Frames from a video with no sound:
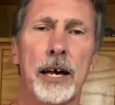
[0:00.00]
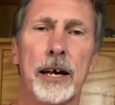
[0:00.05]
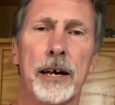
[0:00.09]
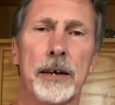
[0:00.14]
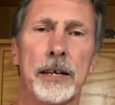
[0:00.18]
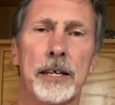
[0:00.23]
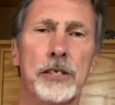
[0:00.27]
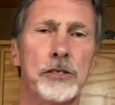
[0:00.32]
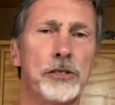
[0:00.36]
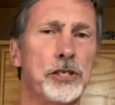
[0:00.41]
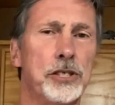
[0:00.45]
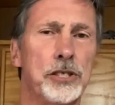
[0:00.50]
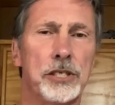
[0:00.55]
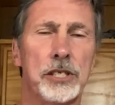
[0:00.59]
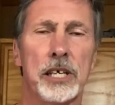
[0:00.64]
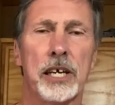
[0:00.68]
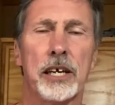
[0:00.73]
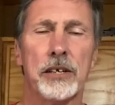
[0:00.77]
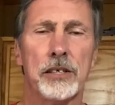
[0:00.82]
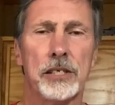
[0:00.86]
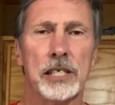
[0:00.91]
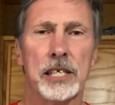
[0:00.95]
Here's just
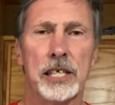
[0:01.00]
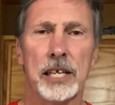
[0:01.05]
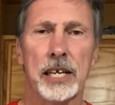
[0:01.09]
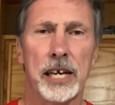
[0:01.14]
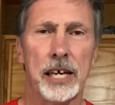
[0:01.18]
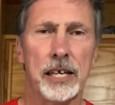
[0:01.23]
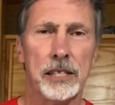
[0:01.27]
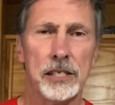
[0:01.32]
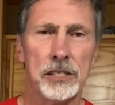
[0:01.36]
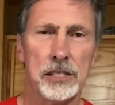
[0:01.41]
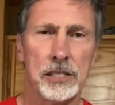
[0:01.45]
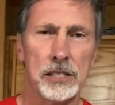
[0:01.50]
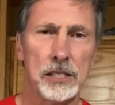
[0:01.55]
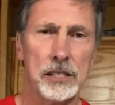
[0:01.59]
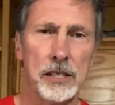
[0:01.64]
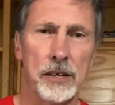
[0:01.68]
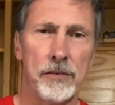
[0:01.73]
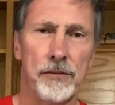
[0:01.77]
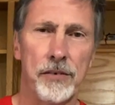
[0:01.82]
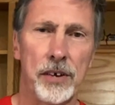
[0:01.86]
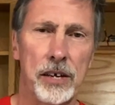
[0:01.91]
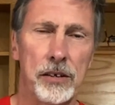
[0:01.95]
guaranteed analysis I
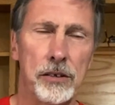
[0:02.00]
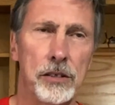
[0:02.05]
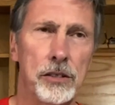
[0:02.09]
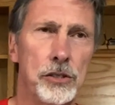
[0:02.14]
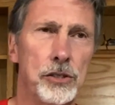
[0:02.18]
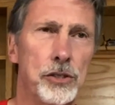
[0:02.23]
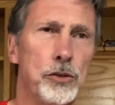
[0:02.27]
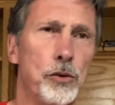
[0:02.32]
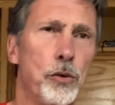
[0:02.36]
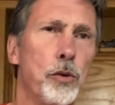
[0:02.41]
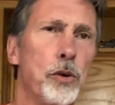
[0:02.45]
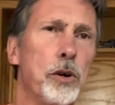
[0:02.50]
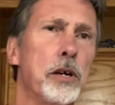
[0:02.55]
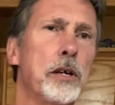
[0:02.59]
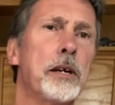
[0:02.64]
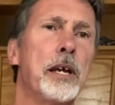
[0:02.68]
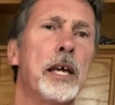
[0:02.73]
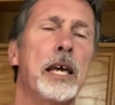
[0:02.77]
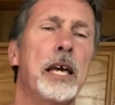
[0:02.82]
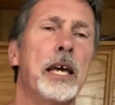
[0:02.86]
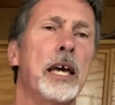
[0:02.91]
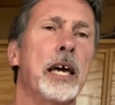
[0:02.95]
found in the store,
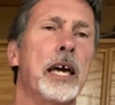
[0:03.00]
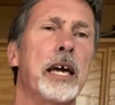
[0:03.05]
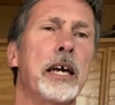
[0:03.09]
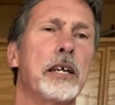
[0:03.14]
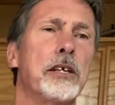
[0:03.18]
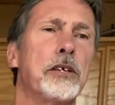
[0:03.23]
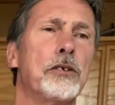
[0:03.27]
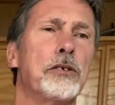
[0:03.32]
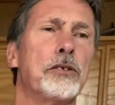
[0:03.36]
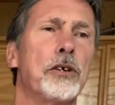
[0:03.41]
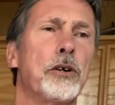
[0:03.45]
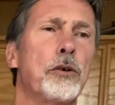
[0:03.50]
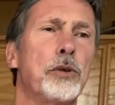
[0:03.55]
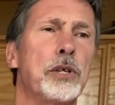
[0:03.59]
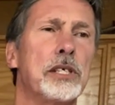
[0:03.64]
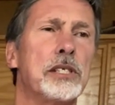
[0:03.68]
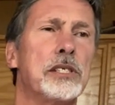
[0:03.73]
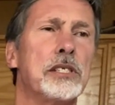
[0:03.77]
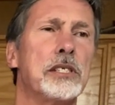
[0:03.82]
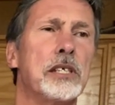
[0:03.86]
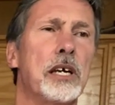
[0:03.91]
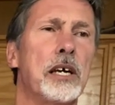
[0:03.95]
and you'll
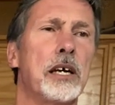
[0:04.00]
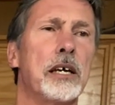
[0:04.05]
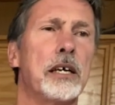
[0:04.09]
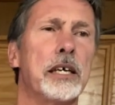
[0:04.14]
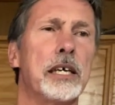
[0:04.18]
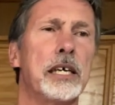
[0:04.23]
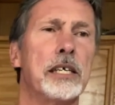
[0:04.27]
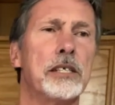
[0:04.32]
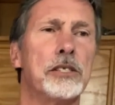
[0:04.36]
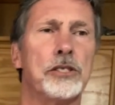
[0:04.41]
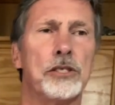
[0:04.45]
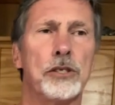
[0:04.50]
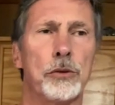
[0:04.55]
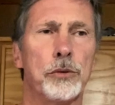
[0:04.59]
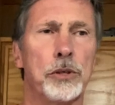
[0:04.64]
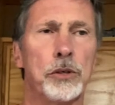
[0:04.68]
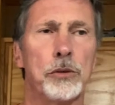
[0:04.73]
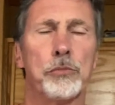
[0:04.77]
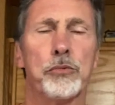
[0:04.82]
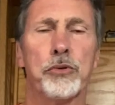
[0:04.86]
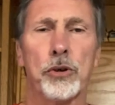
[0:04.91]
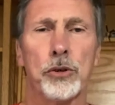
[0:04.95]
notice it's showing you
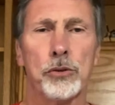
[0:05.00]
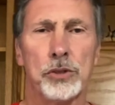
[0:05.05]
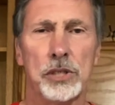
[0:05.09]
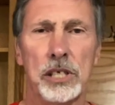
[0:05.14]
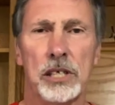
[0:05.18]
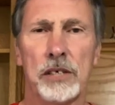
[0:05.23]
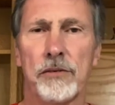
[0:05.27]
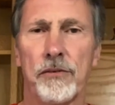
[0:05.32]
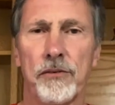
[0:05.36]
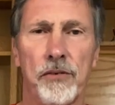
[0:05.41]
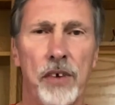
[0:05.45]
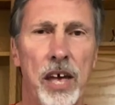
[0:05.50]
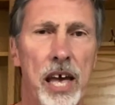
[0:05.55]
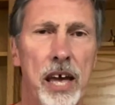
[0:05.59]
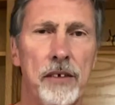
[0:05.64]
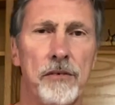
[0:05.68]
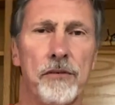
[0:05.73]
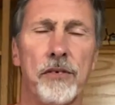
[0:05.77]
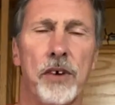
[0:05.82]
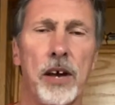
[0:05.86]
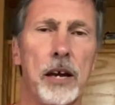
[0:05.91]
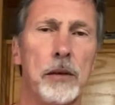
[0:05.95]
protein, fat,
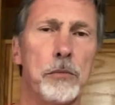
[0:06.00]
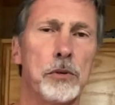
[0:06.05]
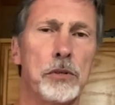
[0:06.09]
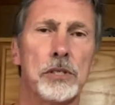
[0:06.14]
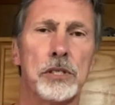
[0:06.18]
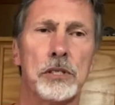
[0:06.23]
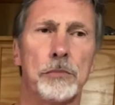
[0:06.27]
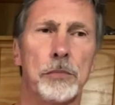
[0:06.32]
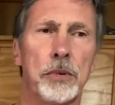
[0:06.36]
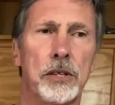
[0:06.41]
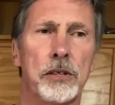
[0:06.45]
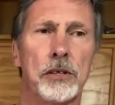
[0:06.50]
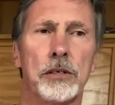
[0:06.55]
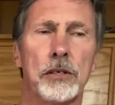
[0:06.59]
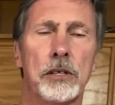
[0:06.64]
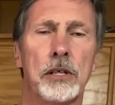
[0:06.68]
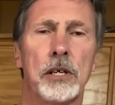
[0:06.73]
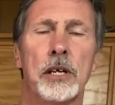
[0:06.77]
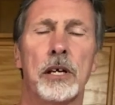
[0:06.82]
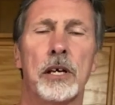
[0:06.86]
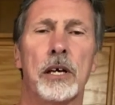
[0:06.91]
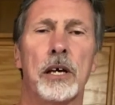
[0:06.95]
fiber, some other
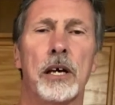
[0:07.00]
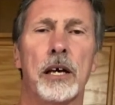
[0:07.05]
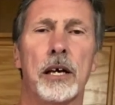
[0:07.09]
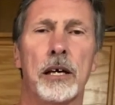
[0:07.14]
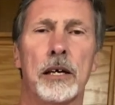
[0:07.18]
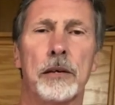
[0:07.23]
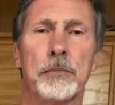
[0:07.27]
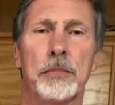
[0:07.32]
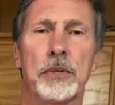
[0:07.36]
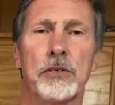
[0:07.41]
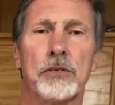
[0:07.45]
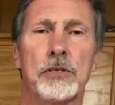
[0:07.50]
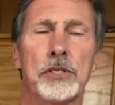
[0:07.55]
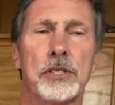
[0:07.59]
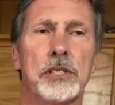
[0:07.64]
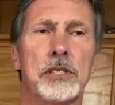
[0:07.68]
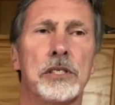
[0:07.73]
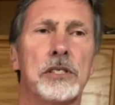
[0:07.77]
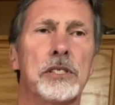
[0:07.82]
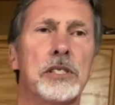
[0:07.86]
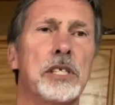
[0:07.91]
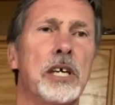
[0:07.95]
minerals
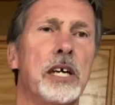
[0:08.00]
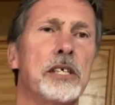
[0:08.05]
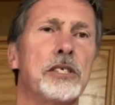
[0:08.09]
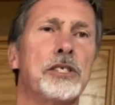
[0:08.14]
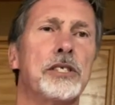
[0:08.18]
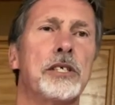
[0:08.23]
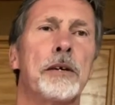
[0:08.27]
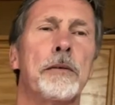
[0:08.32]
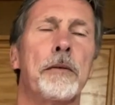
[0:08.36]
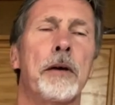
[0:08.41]
and such.